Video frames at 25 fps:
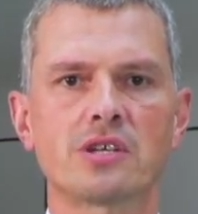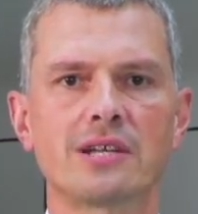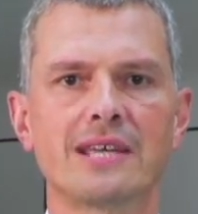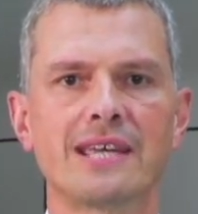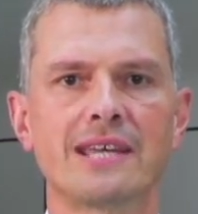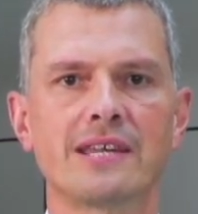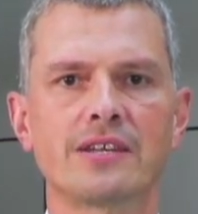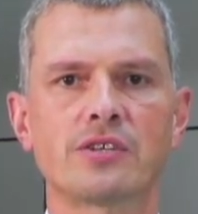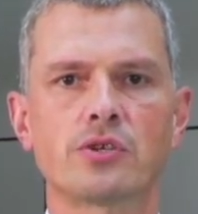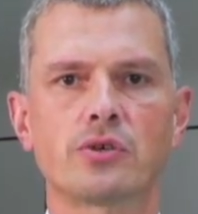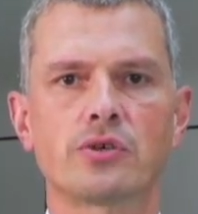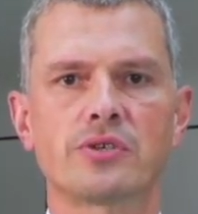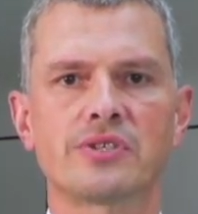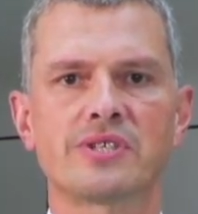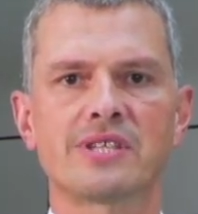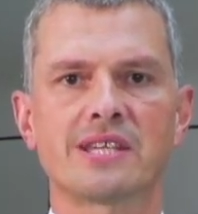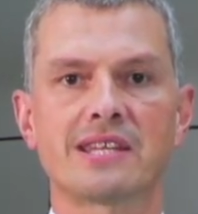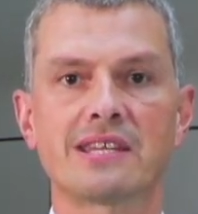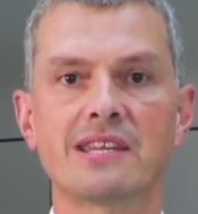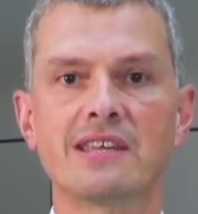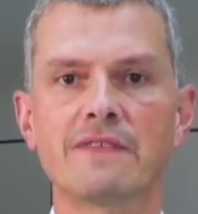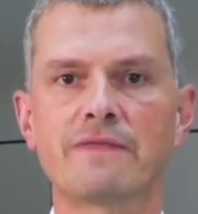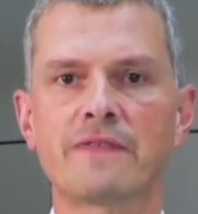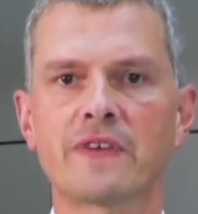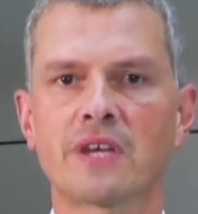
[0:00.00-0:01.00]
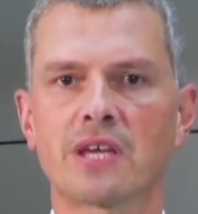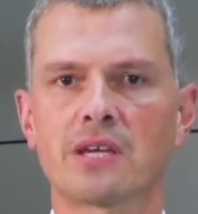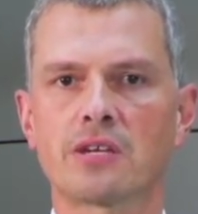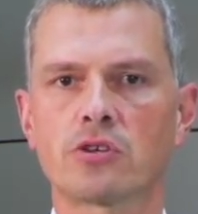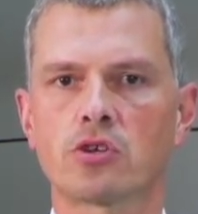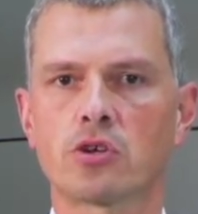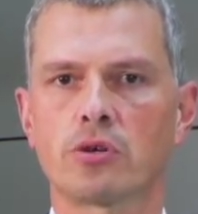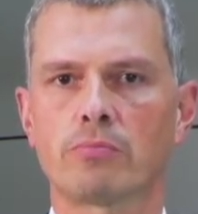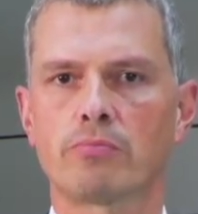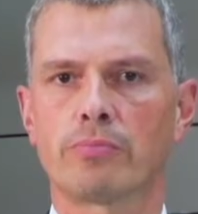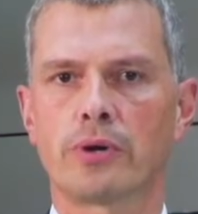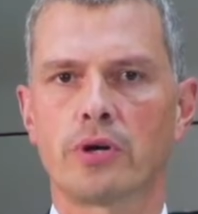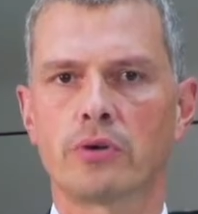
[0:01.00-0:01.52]
leading to a significant
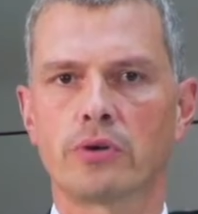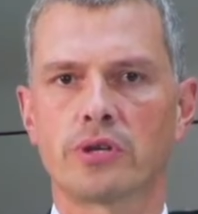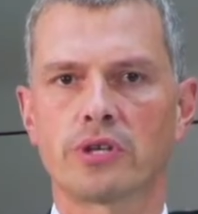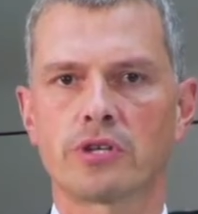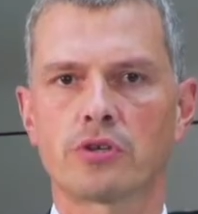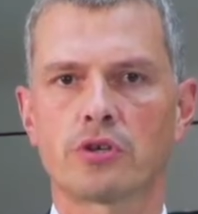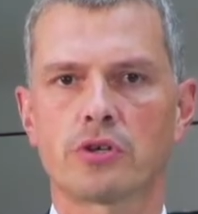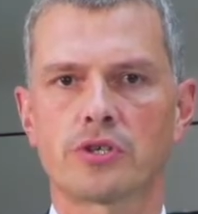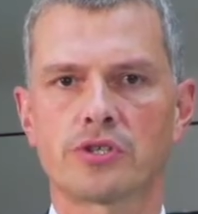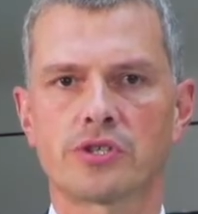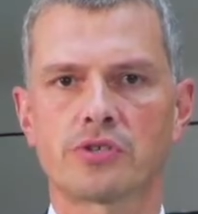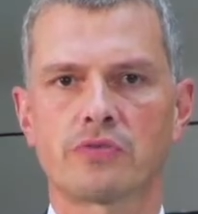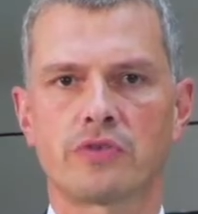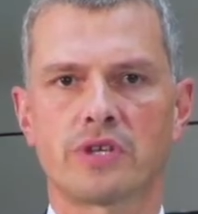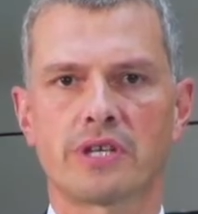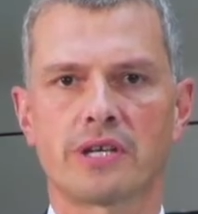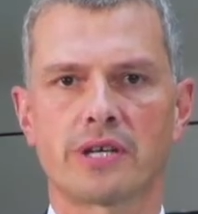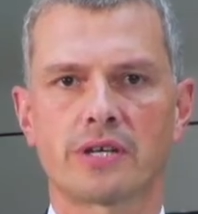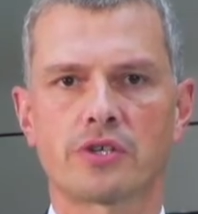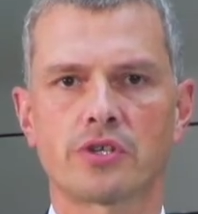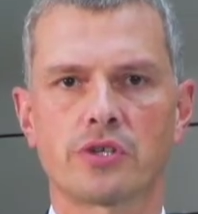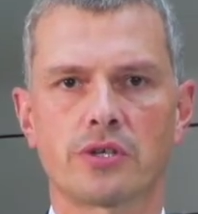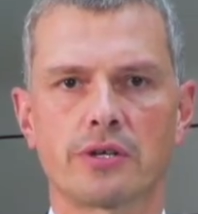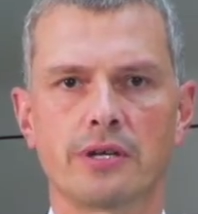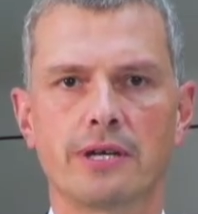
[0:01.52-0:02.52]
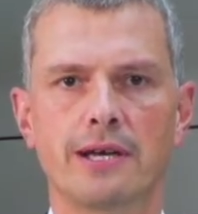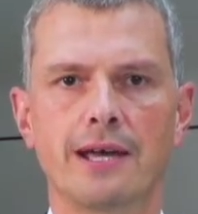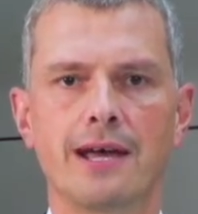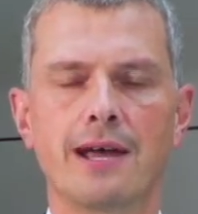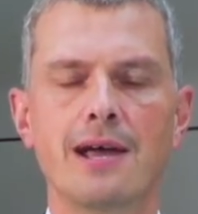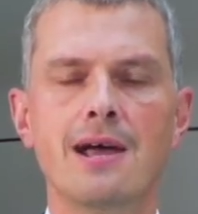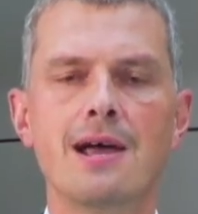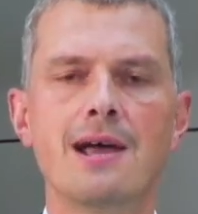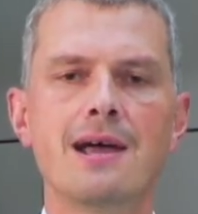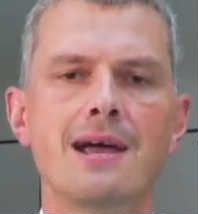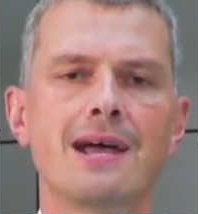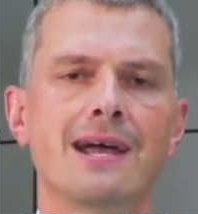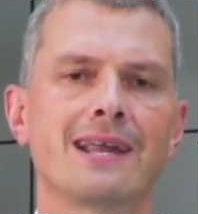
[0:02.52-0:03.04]
component cost reduction.
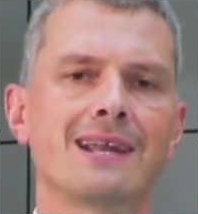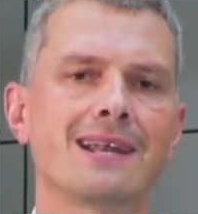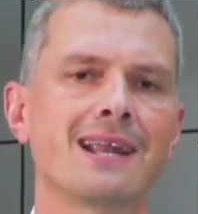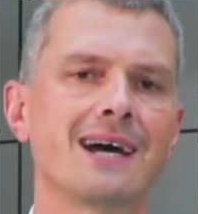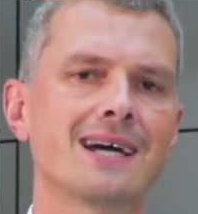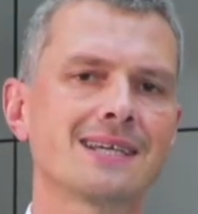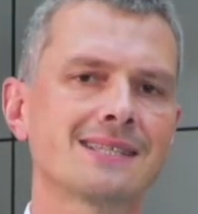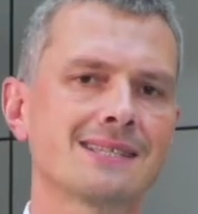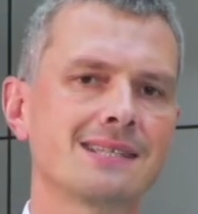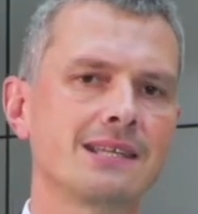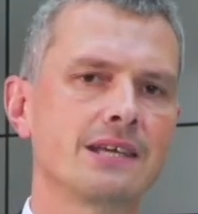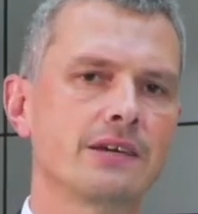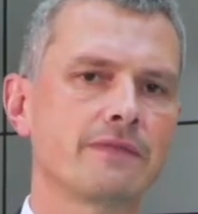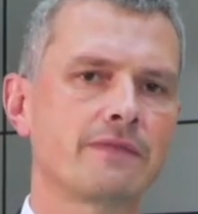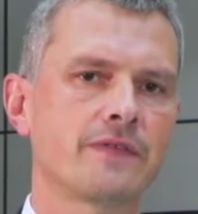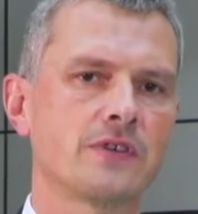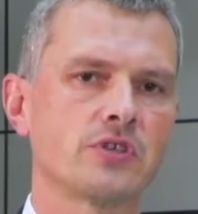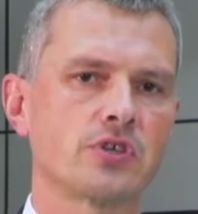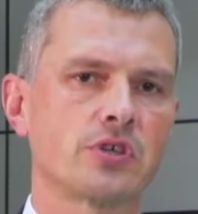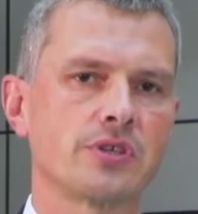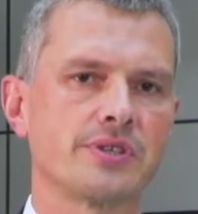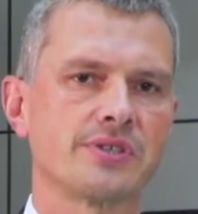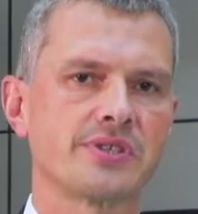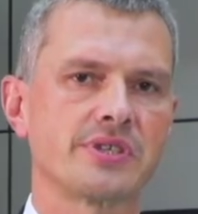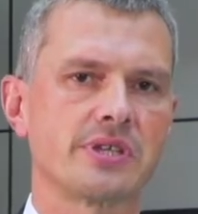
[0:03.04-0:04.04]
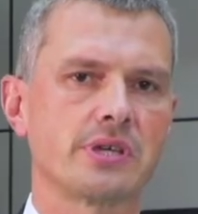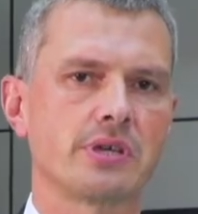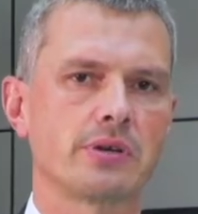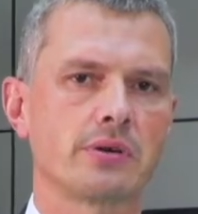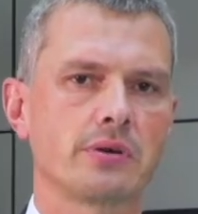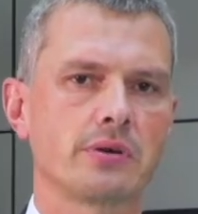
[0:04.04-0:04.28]
And lastly, efficiency.